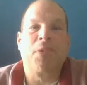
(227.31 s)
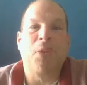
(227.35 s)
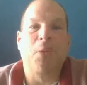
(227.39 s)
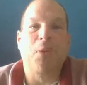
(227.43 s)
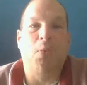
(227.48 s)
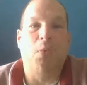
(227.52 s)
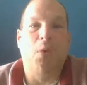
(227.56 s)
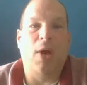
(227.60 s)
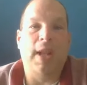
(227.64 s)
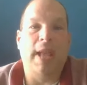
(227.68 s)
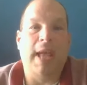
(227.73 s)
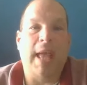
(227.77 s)

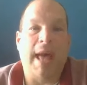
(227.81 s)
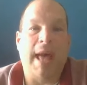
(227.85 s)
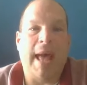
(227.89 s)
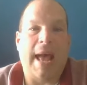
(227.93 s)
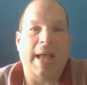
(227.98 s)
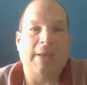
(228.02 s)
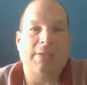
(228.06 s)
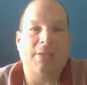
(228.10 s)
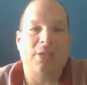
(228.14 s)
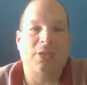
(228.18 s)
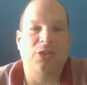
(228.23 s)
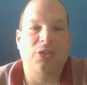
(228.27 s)
What it
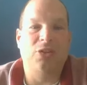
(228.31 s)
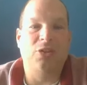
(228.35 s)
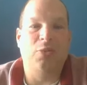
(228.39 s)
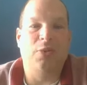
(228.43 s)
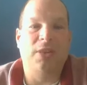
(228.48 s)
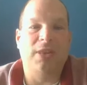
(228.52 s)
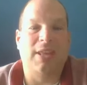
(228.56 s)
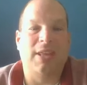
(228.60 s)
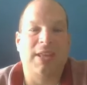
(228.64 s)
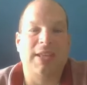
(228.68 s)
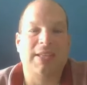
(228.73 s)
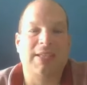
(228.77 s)
has to do
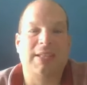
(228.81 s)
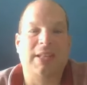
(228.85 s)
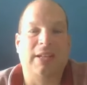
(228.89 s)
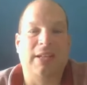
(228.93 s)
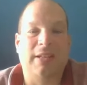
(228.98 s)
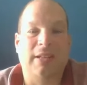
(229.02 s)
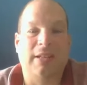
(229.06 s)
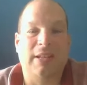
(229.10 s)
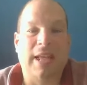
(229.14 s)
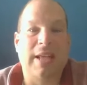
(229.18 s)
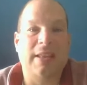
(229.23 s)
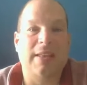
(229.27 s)
with is the
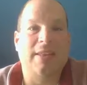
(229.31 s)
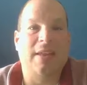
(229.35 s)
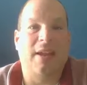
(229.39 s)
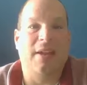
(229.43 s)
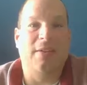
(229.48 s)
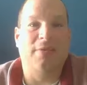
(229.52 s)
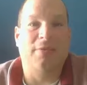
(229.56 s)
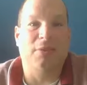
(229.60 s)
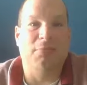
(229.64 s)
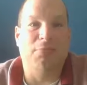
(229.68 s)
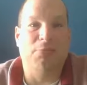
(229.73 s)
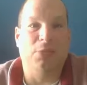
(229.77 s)
length
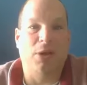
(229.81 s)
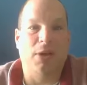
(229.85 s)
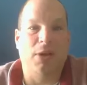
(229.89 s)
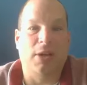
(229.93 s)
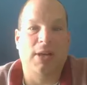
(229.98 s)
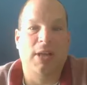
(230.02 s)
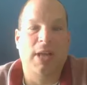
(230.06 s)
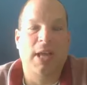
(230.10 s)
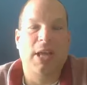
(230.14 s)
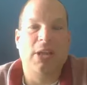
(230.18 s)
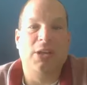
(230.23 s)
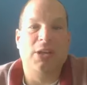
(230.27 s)
of the
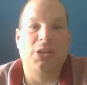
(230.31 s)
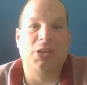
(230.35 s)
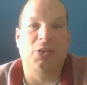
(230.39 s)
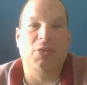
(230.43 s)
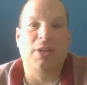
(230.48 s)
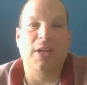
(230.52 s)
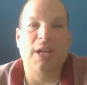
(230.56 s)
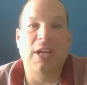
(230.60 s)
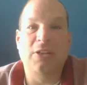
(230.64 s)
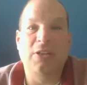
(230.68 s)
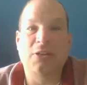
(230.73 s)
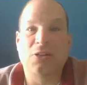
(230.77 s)
book. So
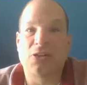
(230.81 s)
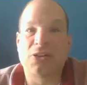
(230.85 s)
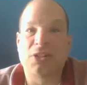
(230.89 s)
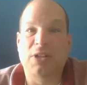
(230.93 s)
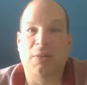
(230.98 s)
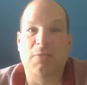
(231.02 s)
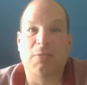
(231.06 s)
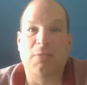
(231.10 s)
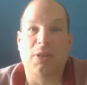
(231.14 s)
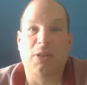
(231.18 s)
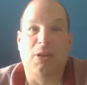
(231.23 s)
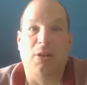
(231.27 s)
these are
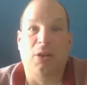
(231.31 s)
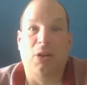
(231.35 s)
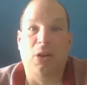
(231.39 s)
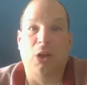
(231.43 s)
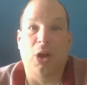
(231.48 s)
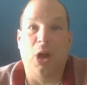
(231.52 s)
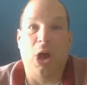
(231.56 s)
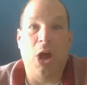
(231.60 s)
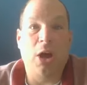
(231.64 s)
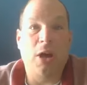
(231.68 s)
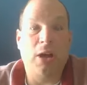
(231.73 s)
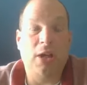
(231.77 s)
some of the
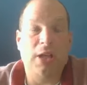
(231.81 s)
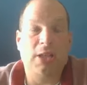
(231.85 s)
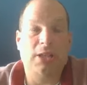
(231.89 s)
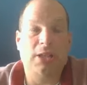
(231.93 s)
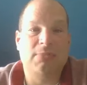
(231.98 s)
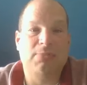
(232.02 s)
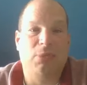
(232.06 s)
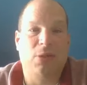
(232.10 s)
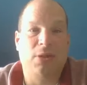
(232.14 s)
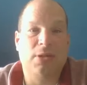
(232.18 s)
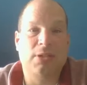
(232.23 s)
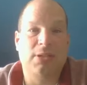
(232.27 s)

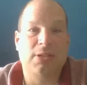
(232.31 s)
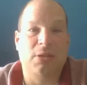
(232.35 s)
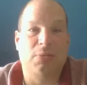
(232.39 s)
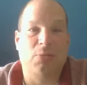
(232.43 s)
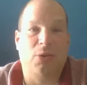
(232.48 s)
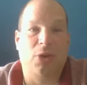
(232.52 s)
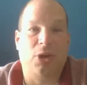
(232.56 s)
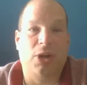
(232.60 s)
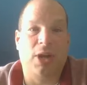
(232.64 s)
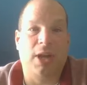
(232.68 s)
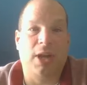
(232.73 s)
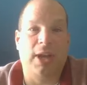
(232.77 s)
longest books that
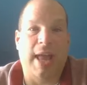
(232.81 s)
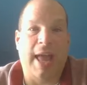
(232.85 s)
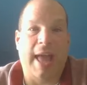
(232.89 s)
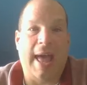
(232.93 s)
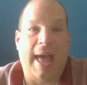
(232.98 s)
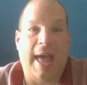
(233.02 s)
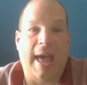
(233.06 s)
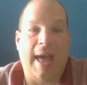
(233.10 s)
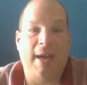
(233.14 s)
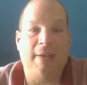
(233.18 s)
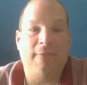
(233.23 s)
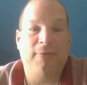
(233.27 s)
we're going to
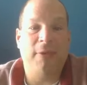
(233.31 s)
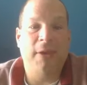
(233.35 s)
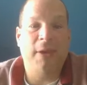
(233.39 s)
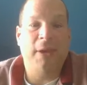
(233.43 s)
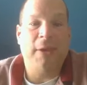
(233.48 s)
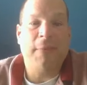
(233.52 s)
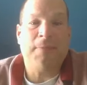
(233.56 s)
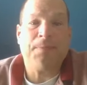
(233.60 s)
have,